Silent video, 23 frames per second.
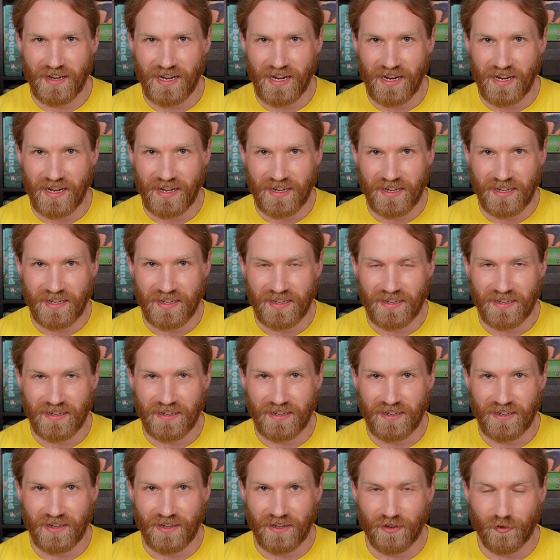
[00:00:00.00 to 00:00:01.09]
I
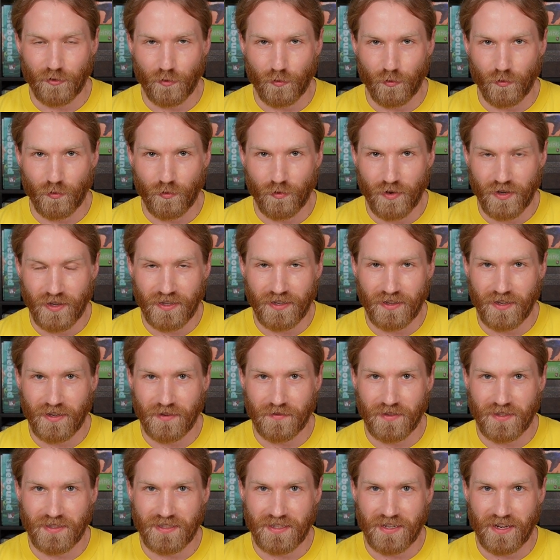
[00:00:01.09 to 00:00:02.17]
really love
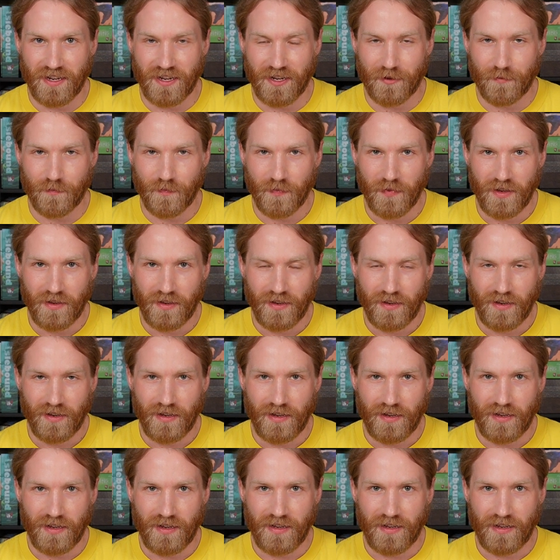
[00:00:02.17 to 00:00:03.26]
this game.
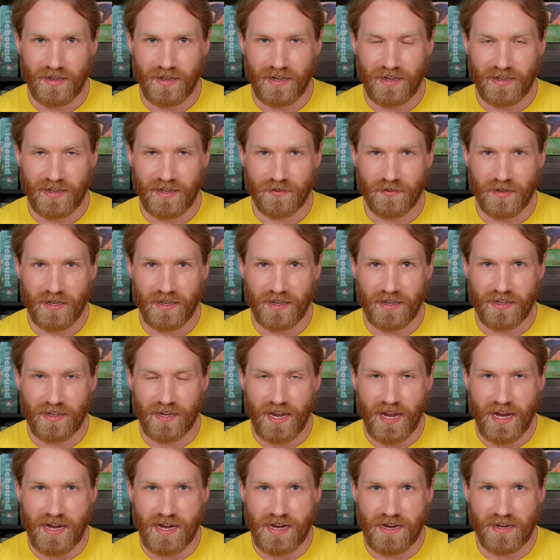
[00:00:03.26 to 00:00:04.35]
I give it an
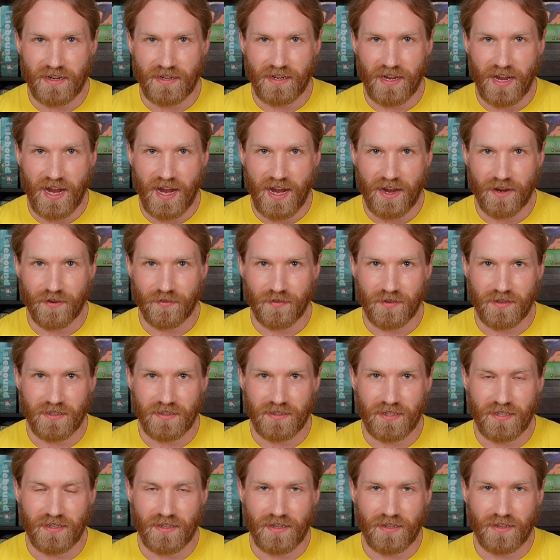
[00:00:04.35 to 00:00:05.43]
8.5 out of
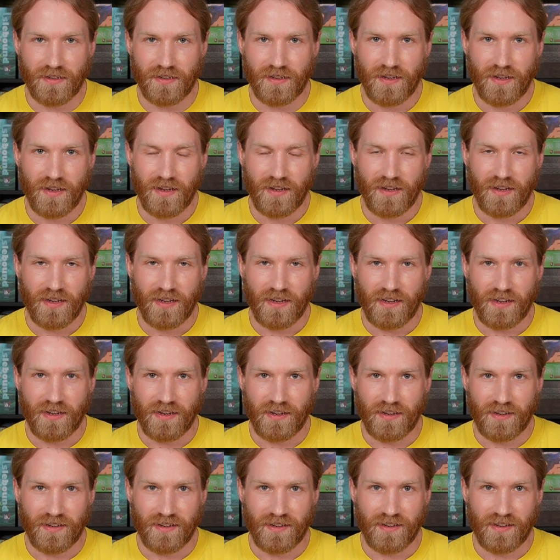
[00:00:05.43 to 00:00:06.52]
10,
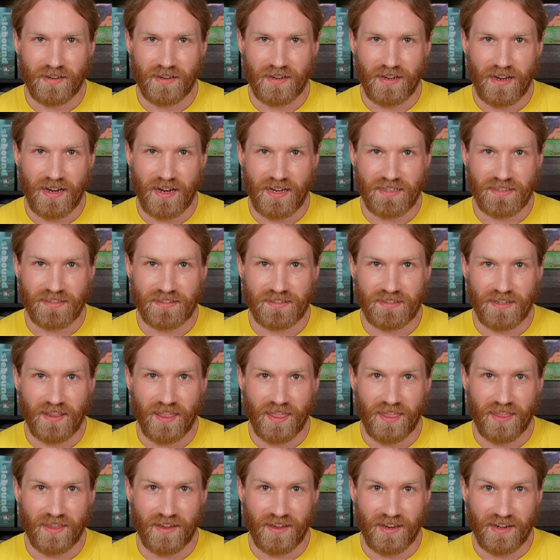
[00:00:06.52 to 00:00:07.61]
and as
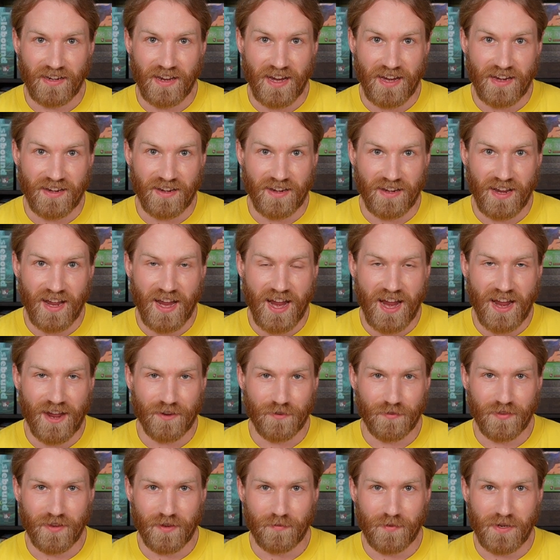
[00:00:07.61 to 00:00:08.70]
an
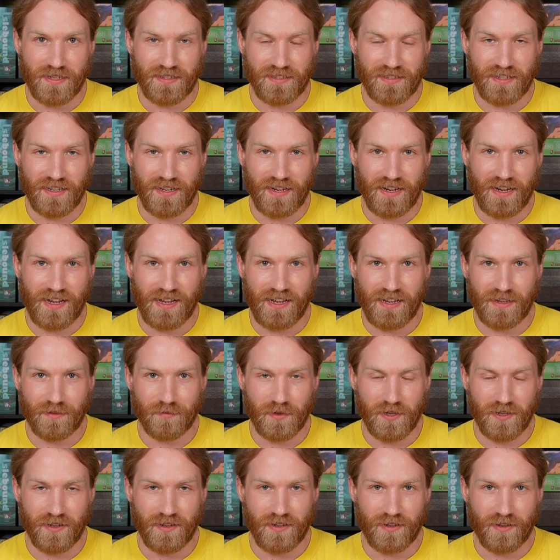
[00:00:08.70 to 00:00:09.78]
8.5, that means that I'm
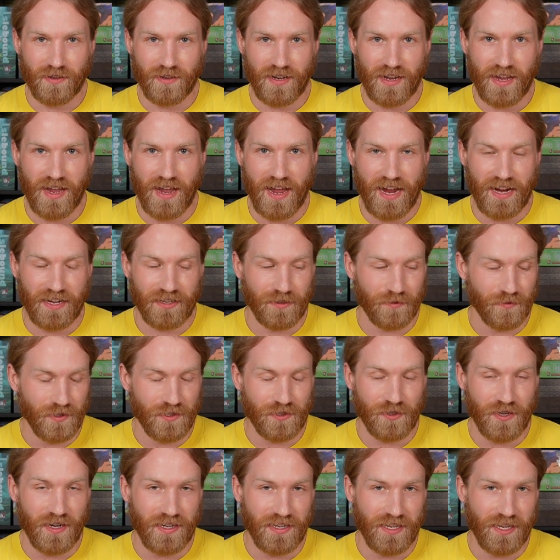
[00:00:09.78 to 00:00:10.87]
gonna actively
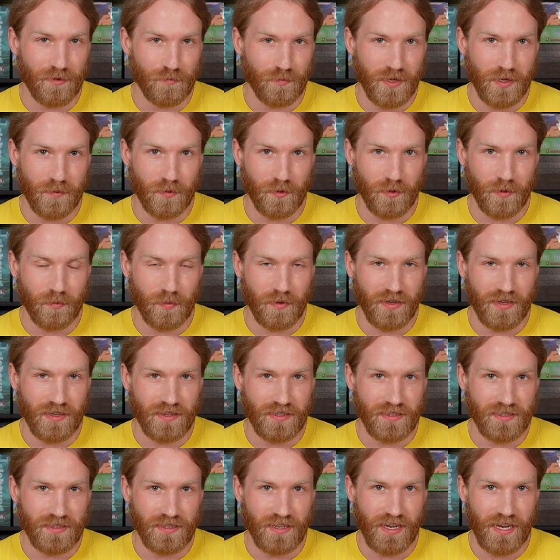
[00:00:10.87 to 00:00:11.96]
try to get people to play
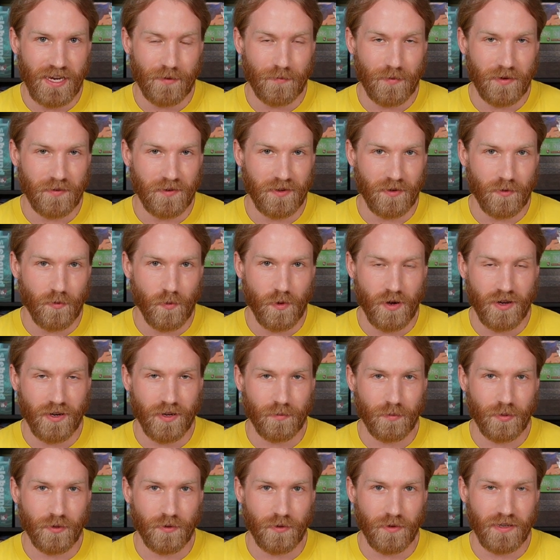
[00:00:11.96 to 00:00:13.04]
this game. I'm gonna
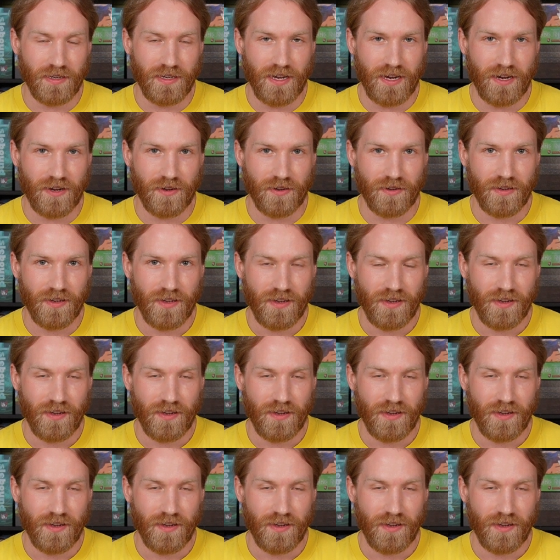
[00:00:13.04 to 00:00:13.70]
want to pull it out